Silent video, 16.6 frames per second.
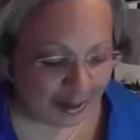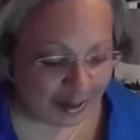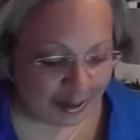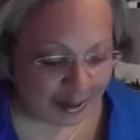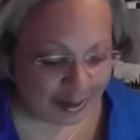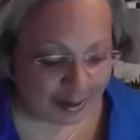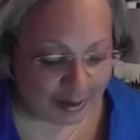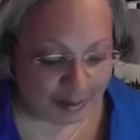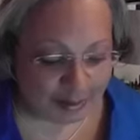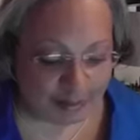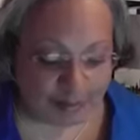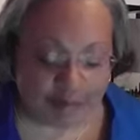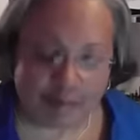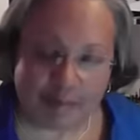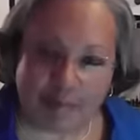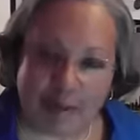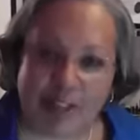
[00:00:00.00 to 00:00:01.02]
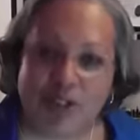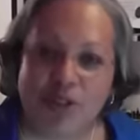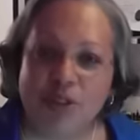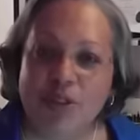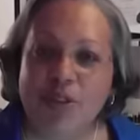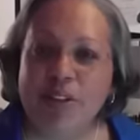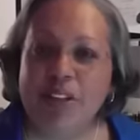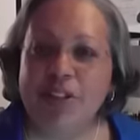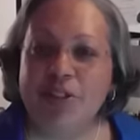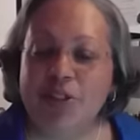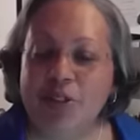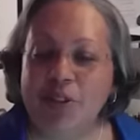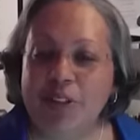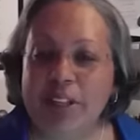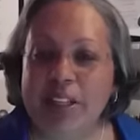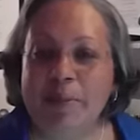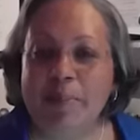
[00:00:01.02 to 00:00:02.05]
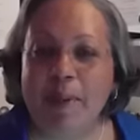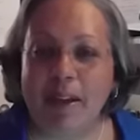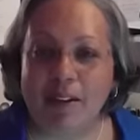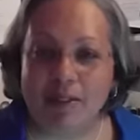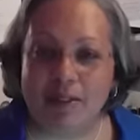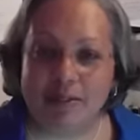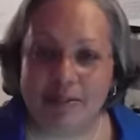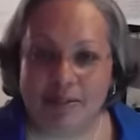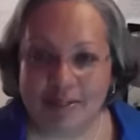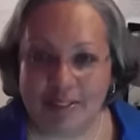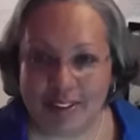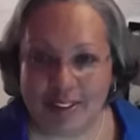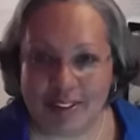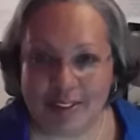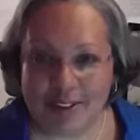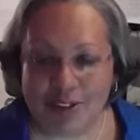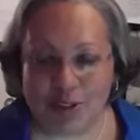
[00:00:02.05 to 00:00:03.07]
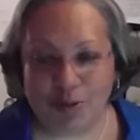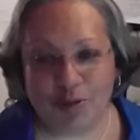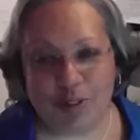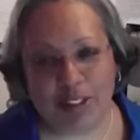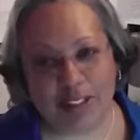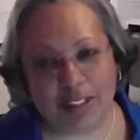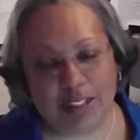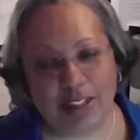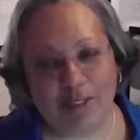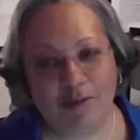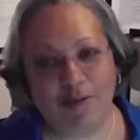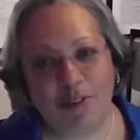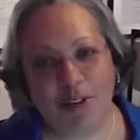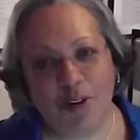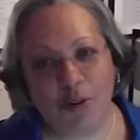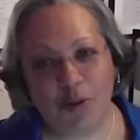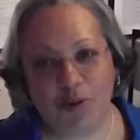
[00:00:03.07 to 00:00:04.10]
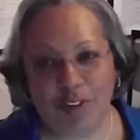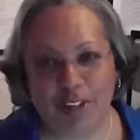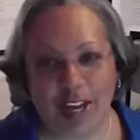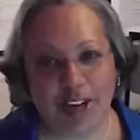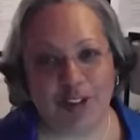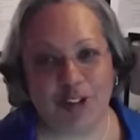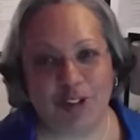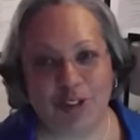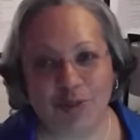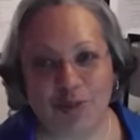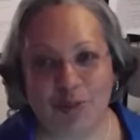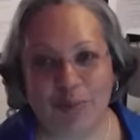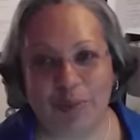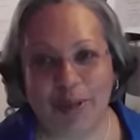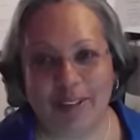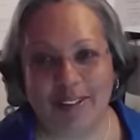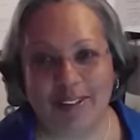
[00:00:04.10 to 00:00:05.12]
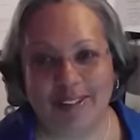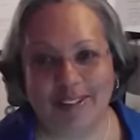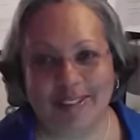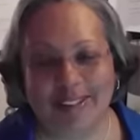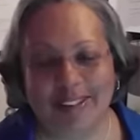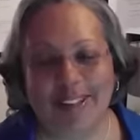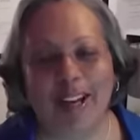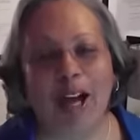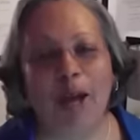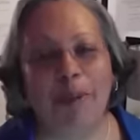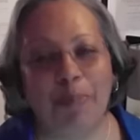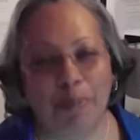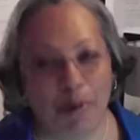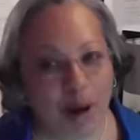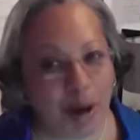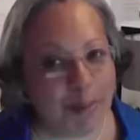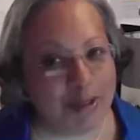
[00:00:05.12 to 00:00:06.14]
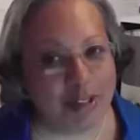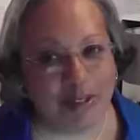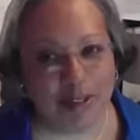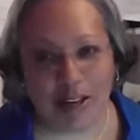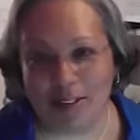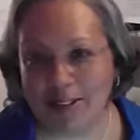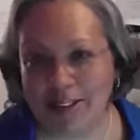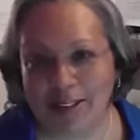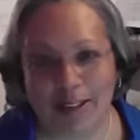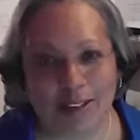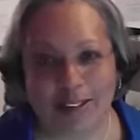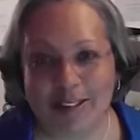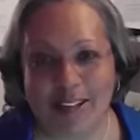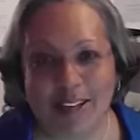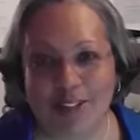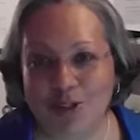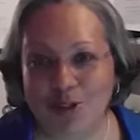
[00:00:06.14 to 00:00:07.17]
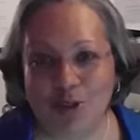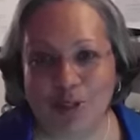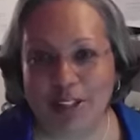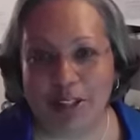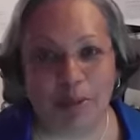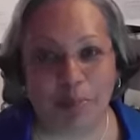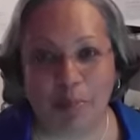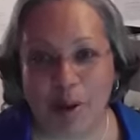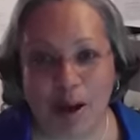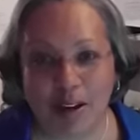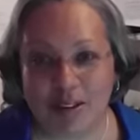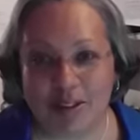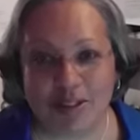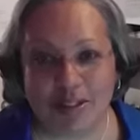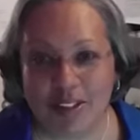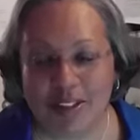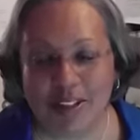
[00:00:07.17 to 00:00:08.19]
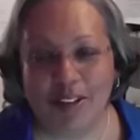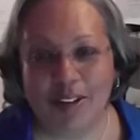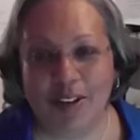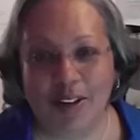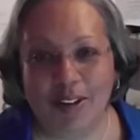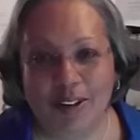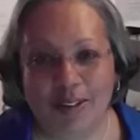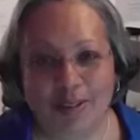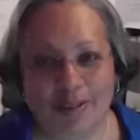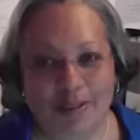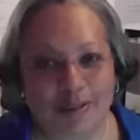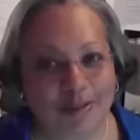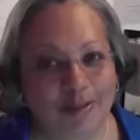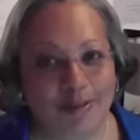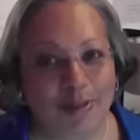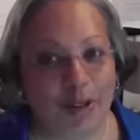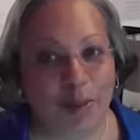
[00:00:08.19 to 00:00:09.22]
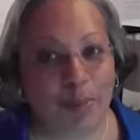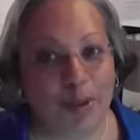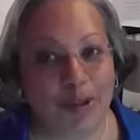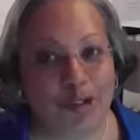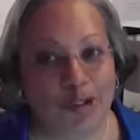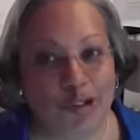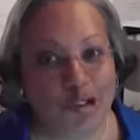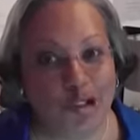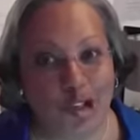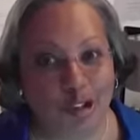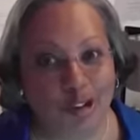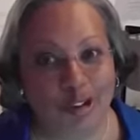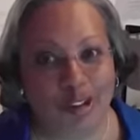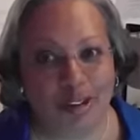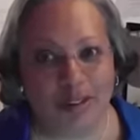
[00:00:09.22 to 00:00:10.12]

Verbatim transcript: Um, make sure you enter your email to receive notifications from me. I promise not to inundate your inbox with a bunch of junk.